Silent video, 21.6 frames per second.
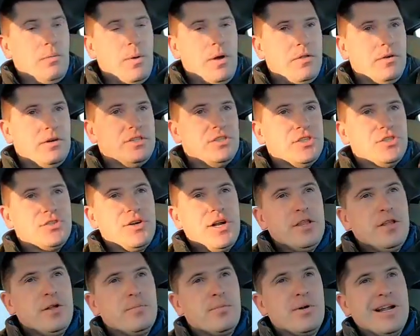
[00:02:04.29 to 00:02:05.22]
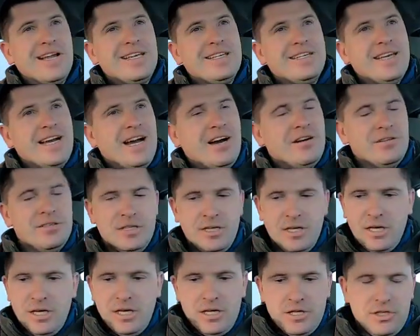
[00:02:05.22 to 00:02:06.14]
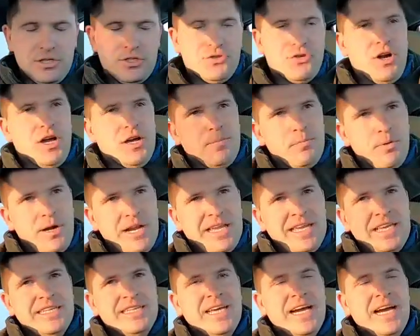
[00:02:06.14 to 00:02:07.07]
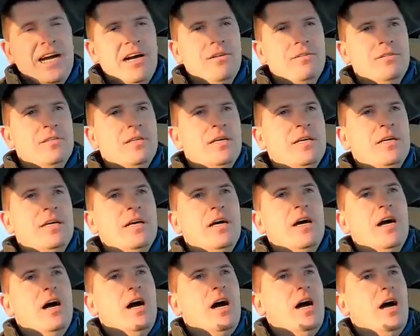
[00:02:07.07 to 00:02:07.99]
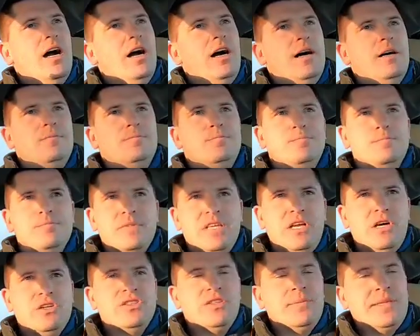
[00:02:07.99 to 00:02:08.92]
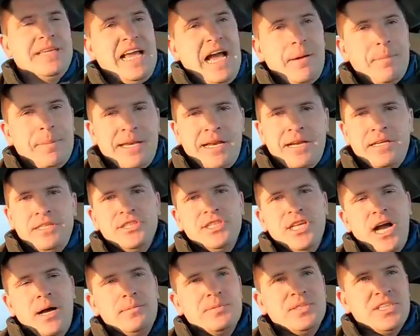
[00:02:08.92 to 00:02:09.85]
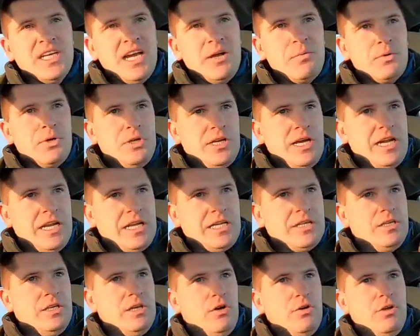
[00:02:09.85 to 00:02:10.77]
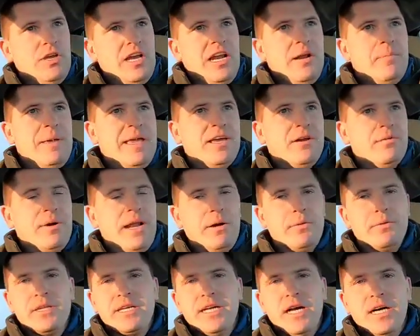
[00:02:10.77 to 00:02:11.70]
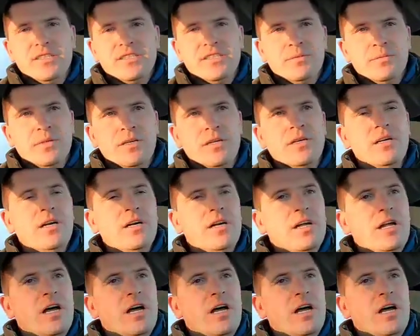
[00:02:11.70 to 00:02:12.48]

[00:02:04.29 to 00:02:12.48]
Whether it's your trailer breaking down, your truck breaking down, something happened on a job site where you gotta make it right with the customer.